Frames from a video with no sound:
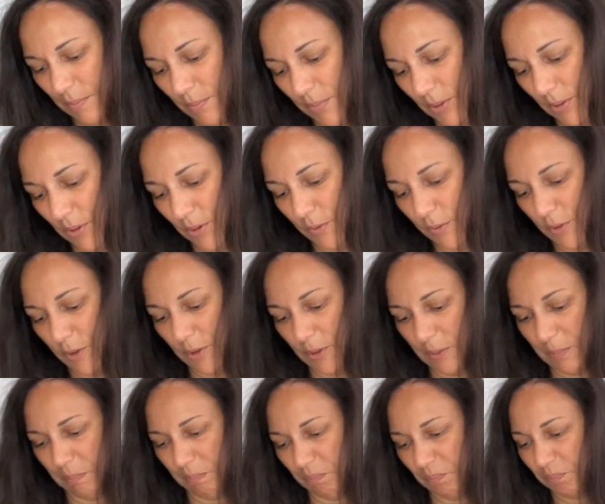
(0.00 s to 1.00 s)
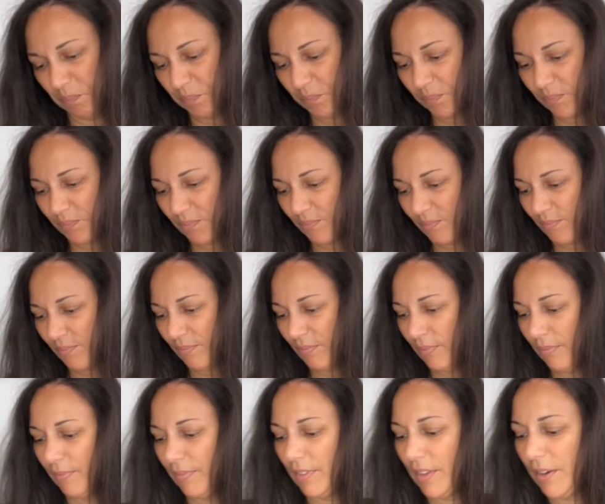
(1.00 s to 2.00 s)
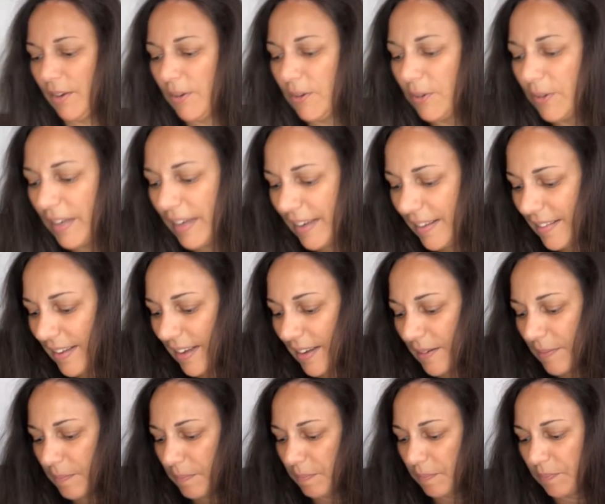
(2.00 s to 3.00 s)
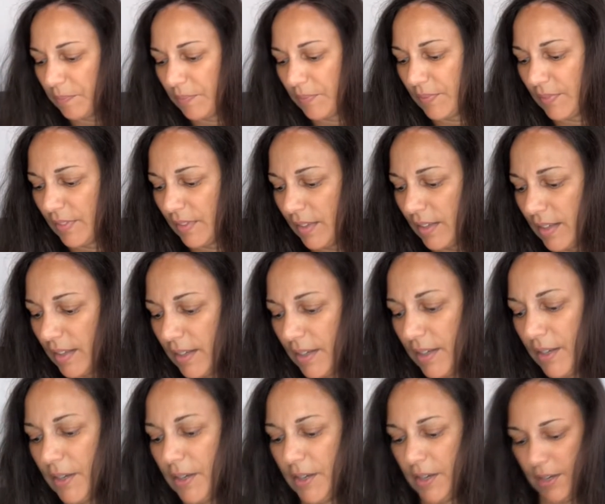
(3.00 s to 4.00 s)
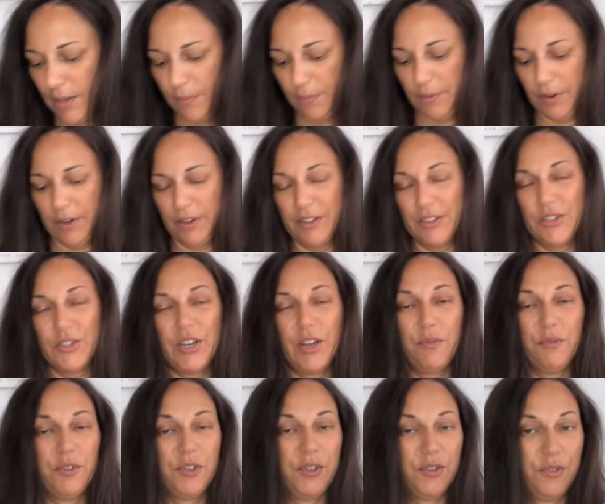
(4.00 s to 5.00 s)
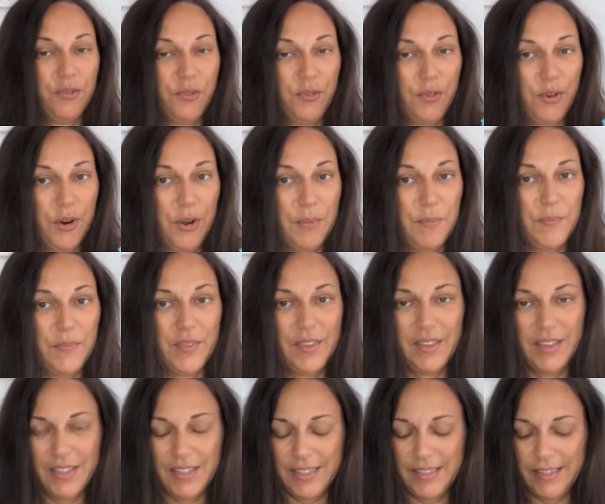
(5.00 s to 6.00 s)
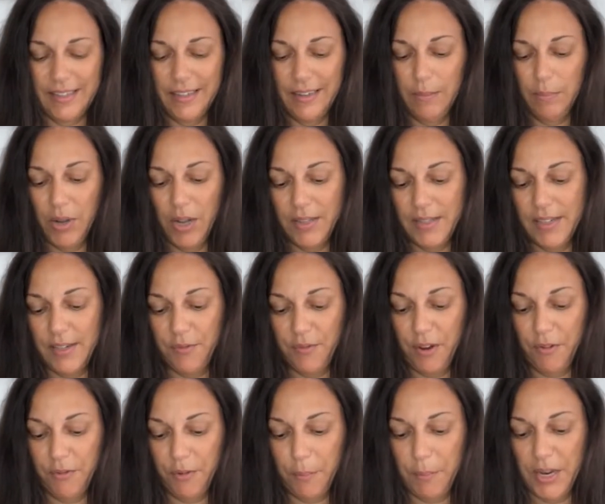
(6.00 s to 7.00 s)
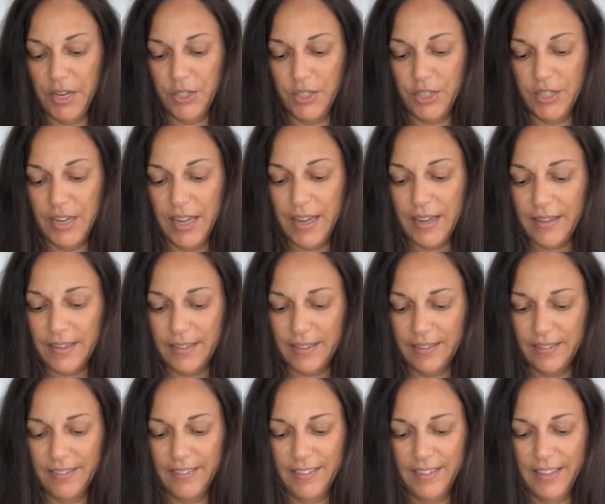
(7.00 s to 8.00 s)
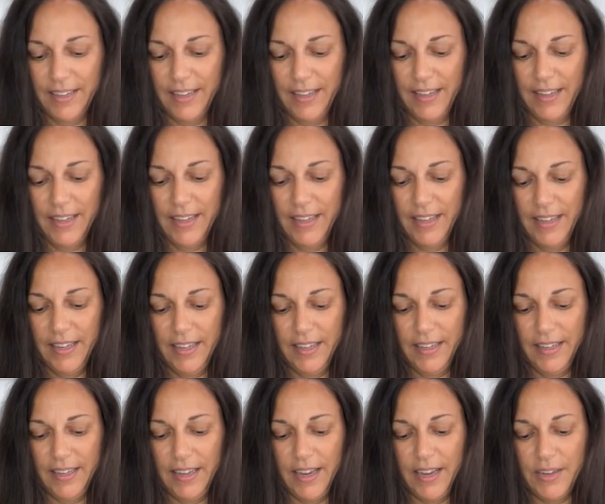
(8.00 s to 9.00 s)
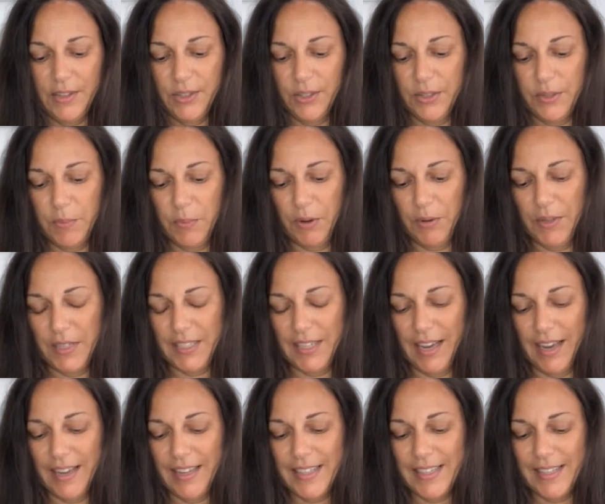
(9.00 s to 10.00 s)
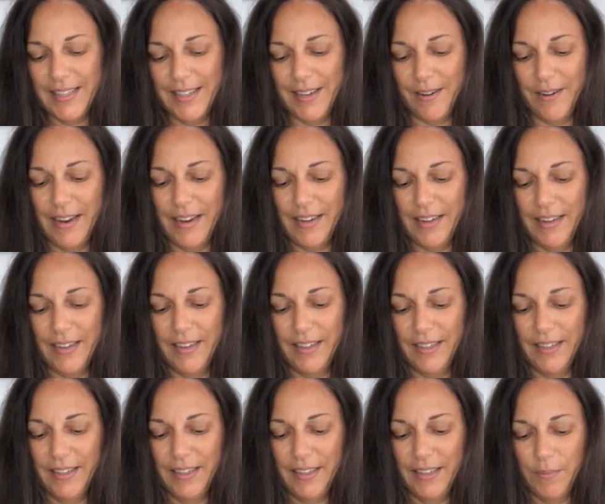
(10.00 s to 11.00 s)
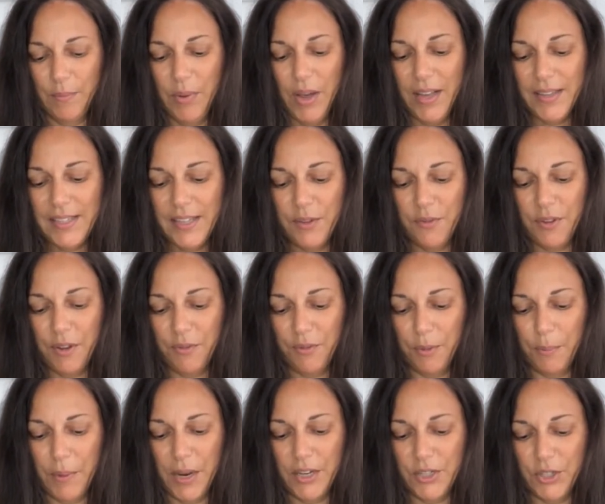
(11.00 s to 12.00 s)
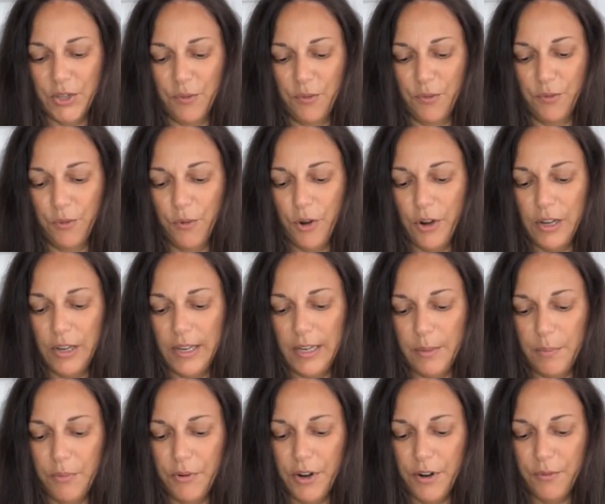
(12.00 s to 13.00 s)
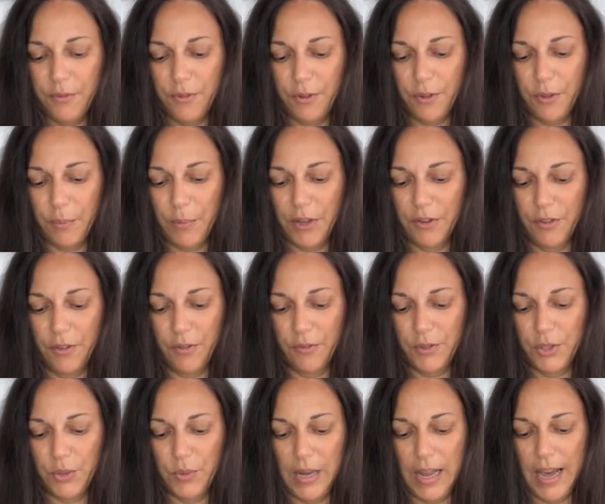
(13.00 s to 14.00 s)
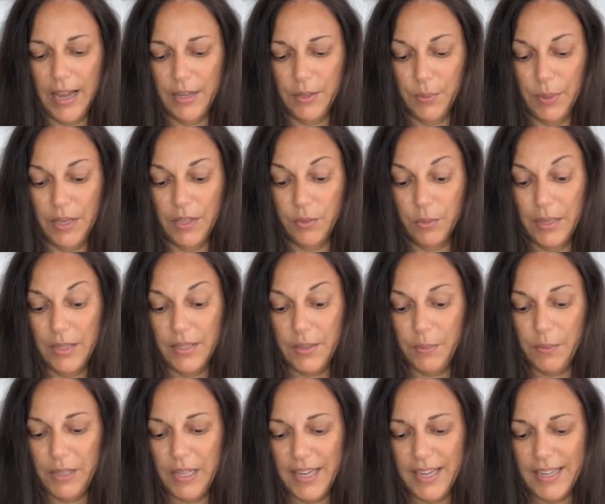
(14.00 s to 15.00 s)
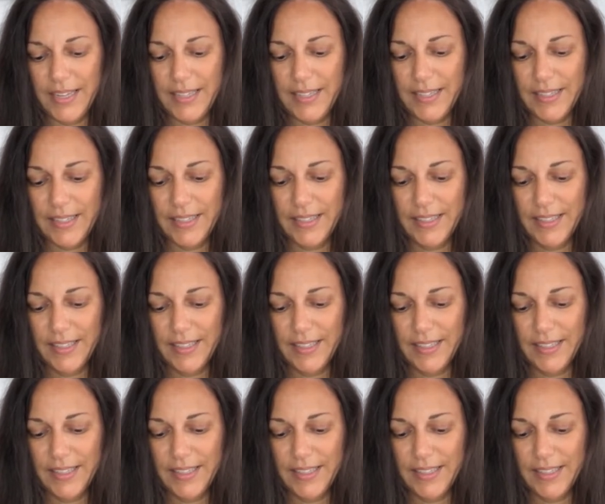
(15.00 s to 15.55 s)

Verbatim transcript: Beautiful. Okay then, we're gonna shuffle from this little positive affirmation deck. Angel Spirits guys, is there any positive affirmation for Libra for the month of July 2020, please?